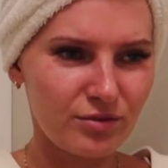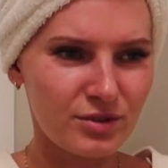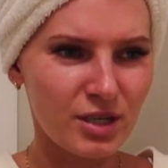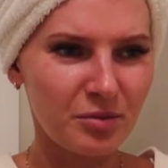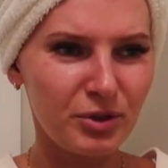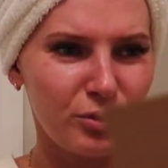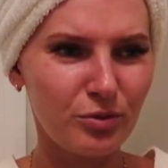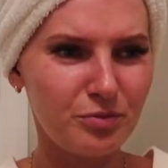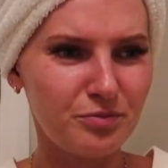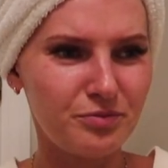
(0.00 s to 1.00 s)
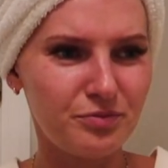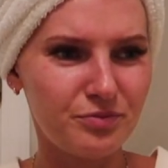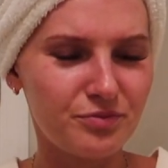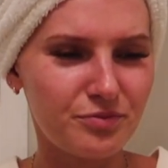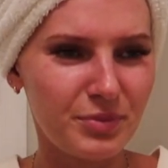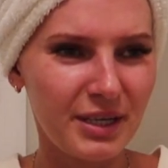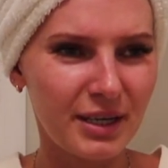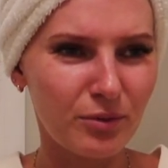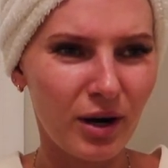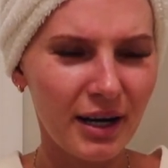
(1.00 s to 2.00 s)

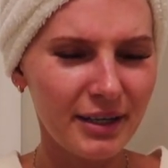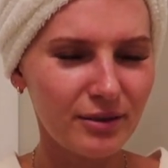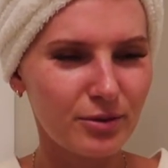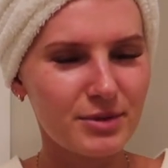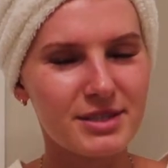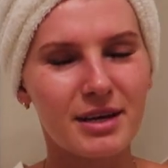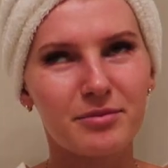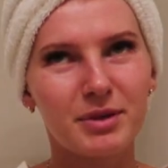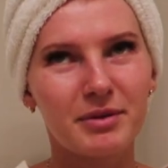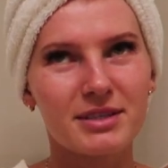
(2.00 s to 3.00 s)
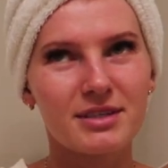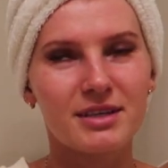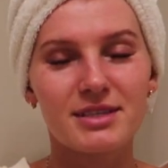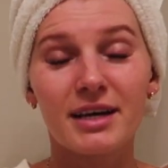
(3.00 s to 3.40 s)
WPNY, or was that PBS Kids?